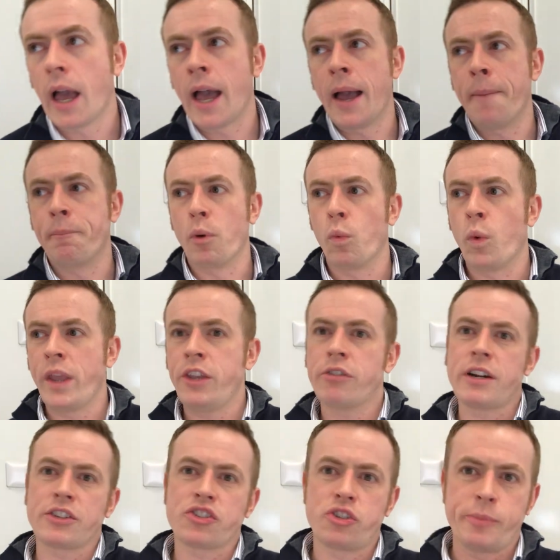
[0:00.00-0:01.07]
But when
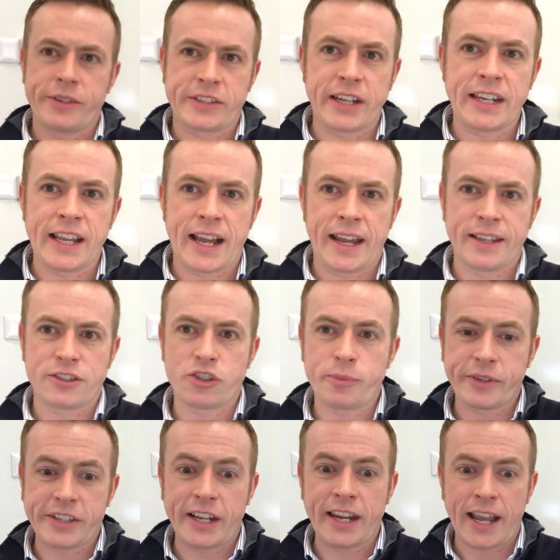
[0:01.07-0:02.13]
you're at Tsubazeriai,
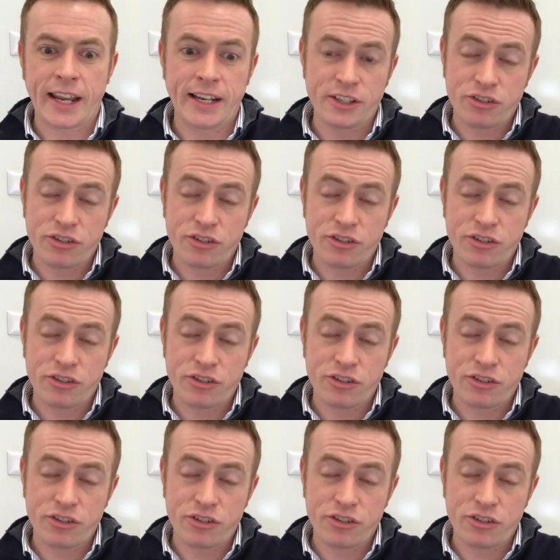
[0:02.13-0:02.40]
Tsubazeriai